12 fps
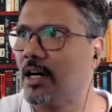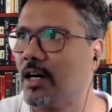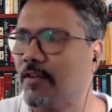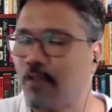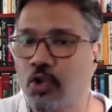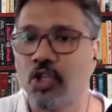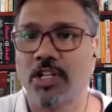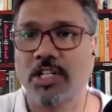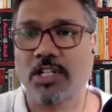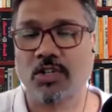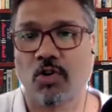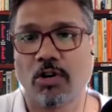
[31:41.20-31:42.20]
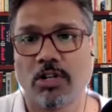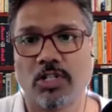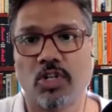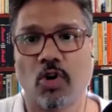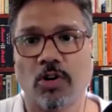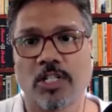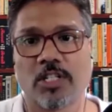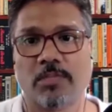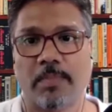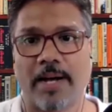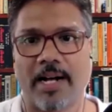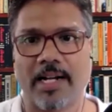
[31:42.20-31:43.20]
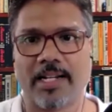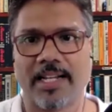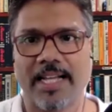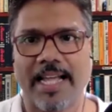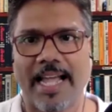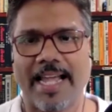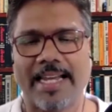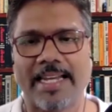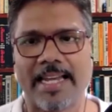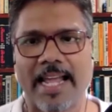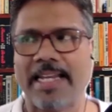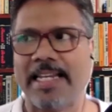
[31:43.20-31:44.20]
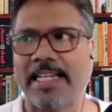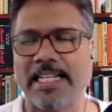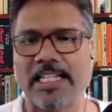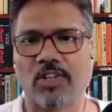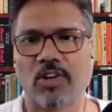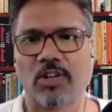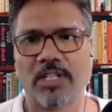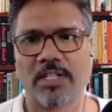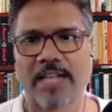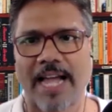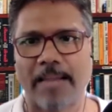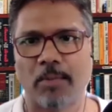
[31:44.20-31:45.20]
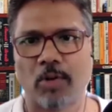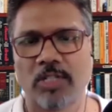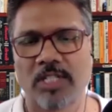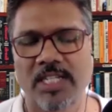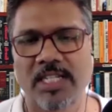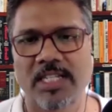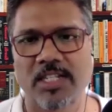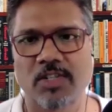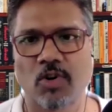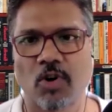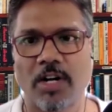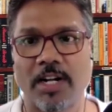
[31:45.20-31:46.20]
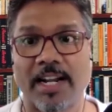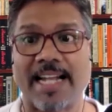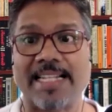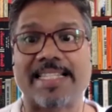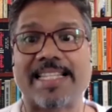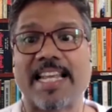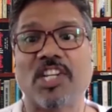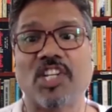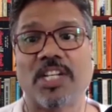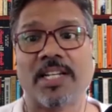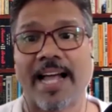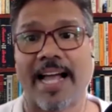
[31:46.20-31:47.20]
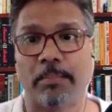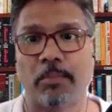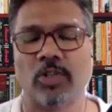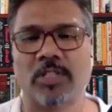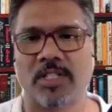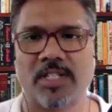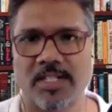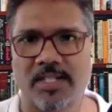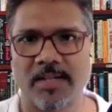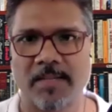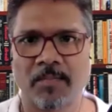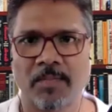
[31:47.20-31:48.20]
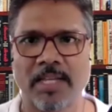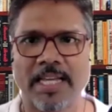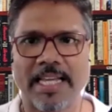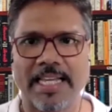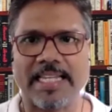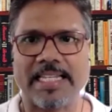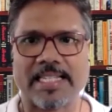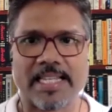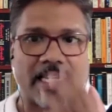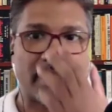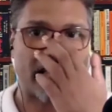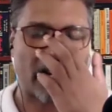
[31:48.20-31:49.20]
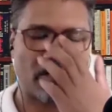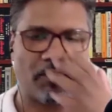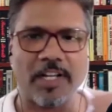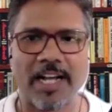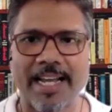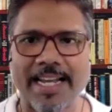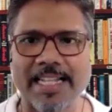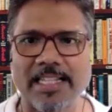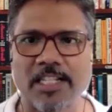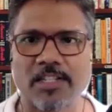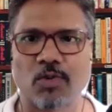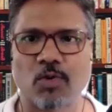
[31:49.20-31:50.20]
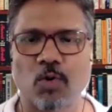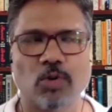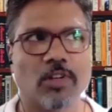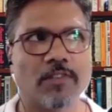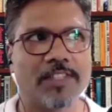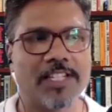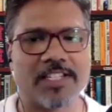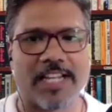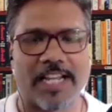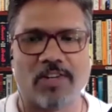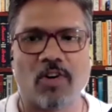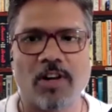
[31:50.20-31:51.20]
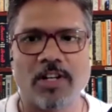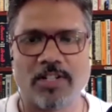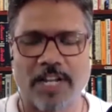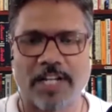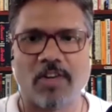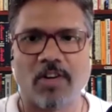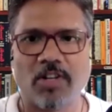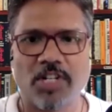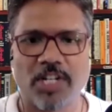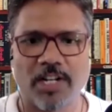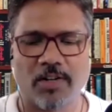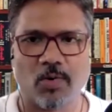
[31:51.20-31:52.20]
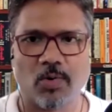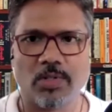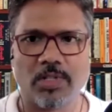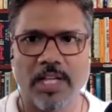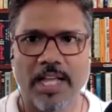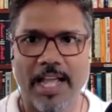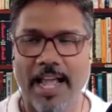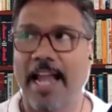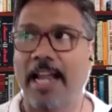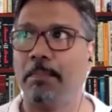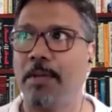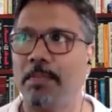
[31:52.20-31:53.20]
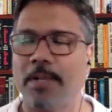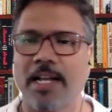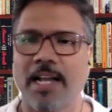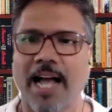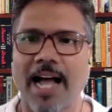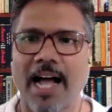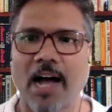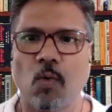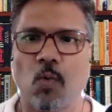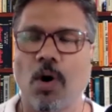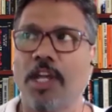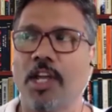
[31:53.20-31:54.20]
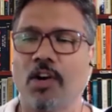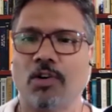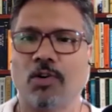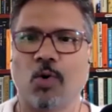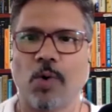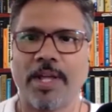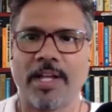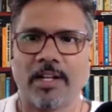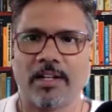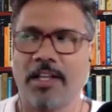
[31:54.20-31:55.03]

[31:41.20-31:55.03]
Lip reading: futurist called John Smart, and he's got this hypothesis called transcension hypothesis. He says that we are in this growth of this technological growth, and people are working on going